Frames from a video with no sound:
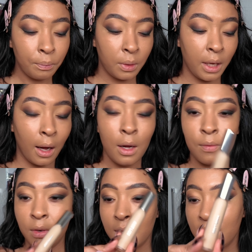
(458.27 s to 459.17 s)
But yeah,
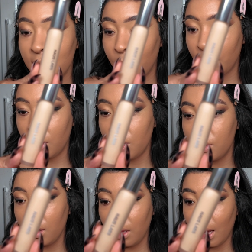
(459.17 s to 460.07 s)
for concealer I'm going to use
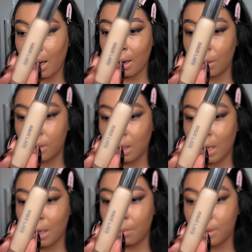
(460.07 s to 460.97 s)
the House
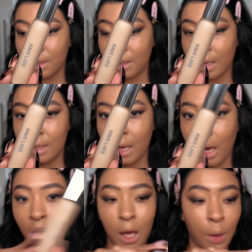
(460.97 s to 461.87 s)
Lab Skin
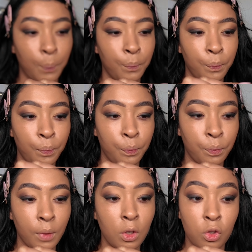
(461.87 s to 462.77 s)
Tech
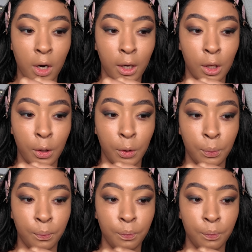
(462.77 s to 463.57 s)
Triclone